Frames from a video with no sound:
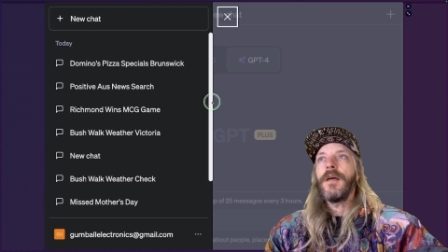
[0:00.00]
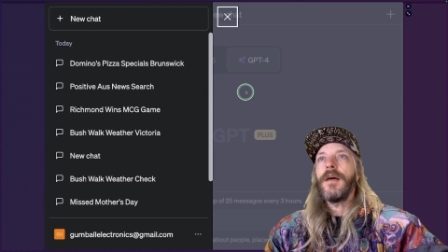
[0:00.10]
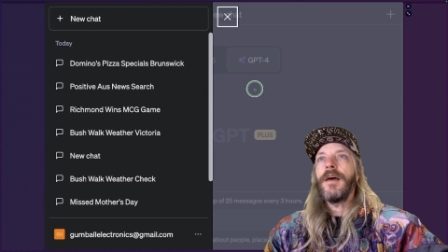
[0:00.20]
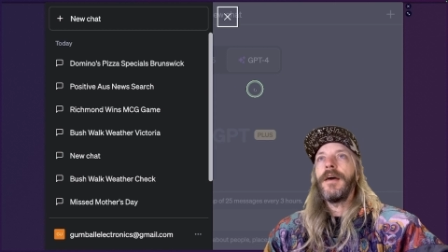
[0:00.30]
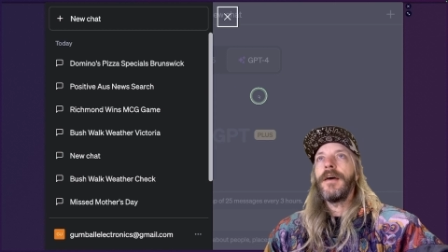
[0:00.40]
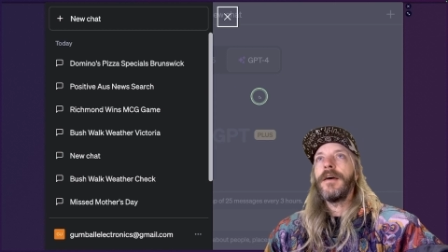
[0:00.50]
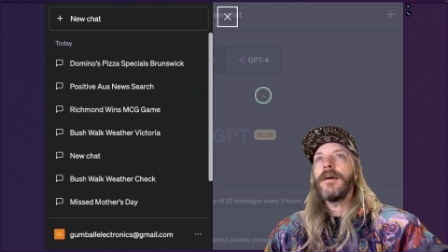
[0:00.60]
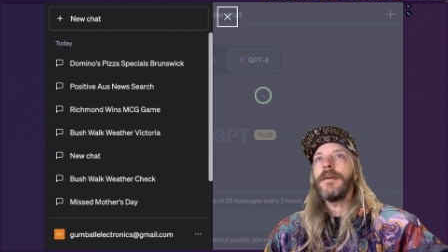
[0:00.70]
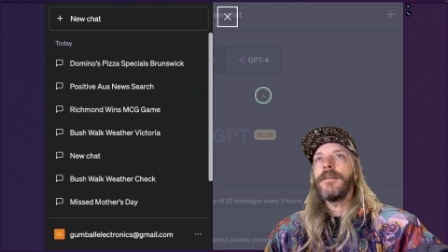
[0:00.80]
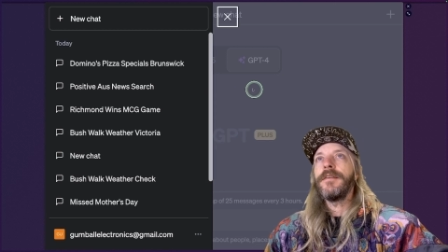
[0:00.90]

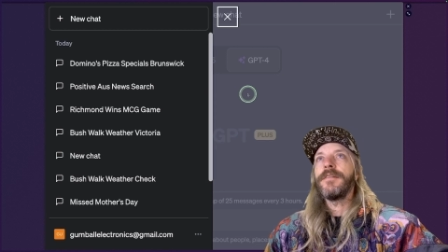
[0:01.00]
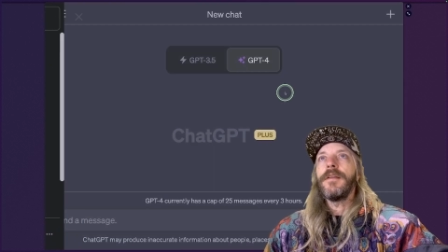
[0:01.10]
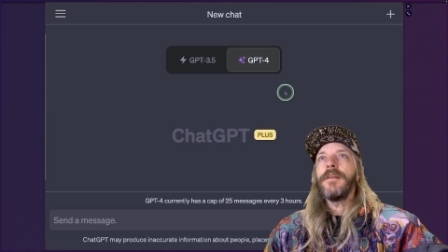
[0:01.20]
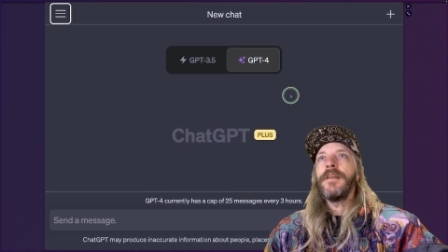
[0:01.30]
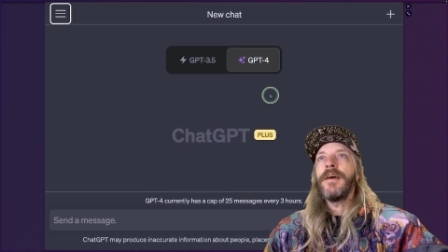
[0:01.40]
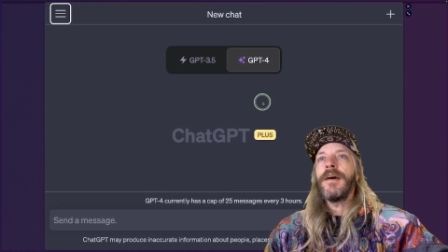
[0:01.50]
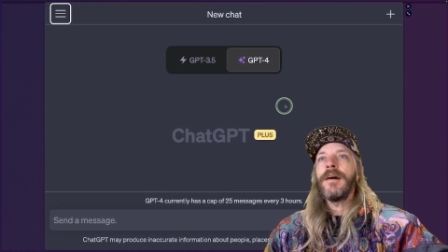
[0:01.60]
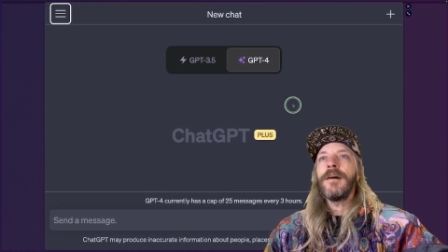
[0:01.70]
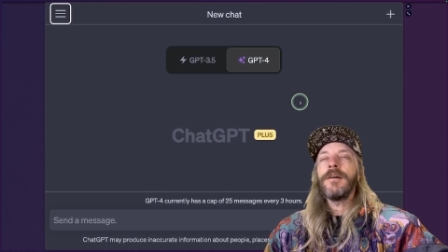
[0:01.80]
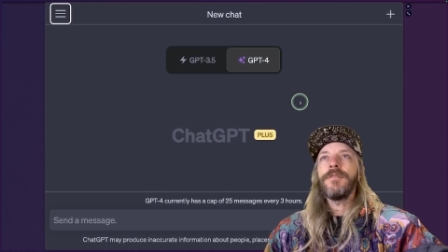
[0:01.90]
And
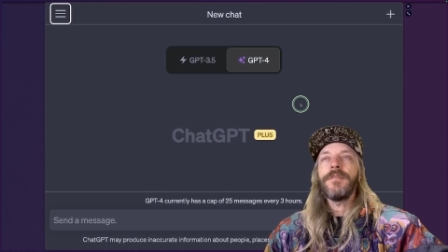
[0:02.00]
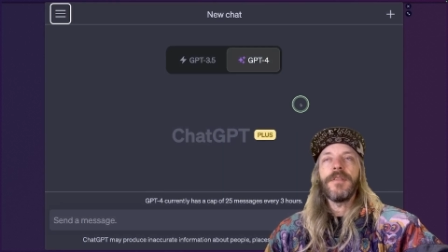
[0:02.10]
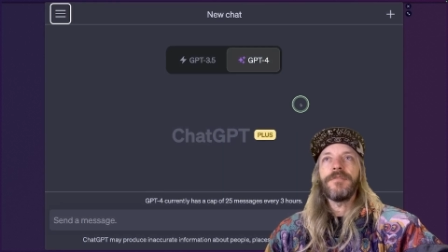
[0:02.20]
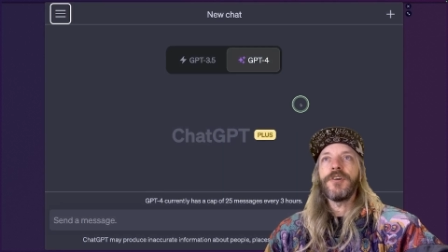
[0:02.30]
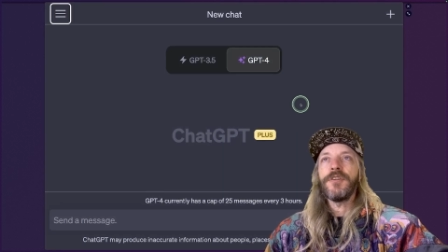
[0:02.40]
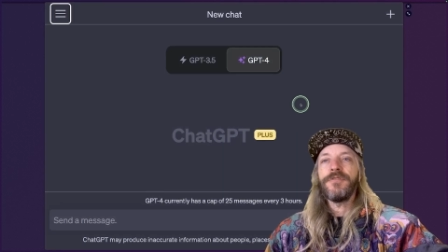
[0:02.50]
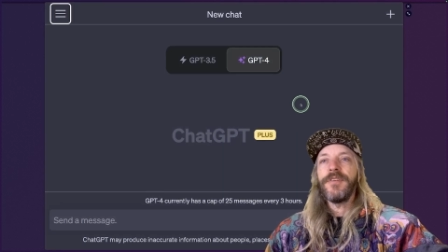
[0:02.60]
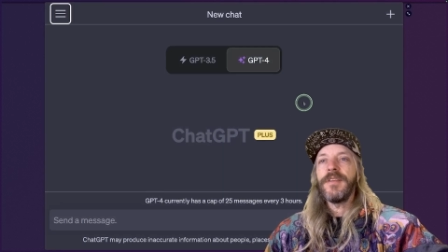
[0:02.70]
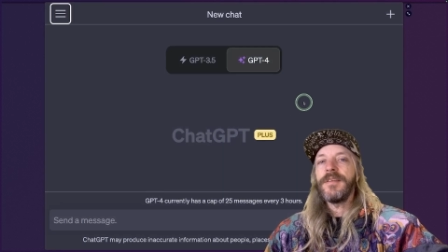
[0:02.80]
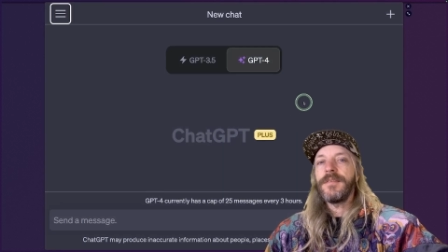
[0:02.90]
now they've gone
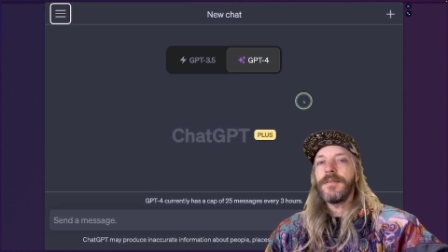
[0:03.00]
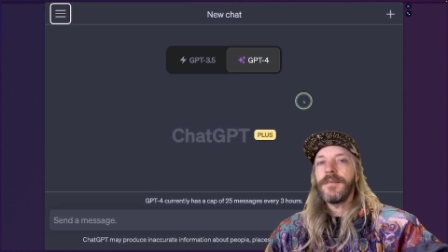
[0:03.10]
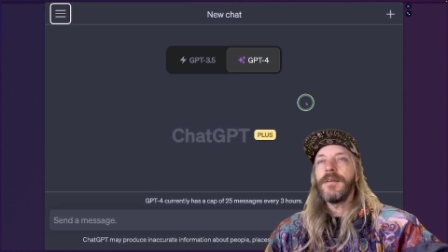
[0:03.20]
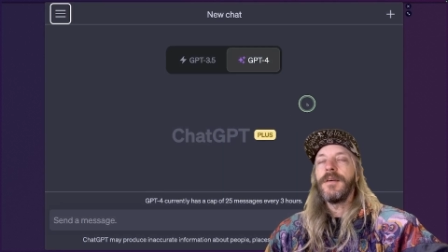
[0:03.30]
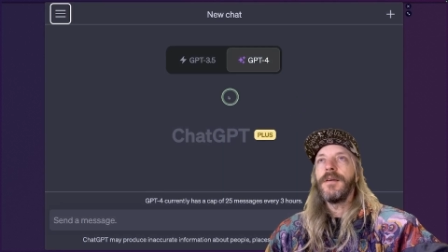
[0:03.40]
for this.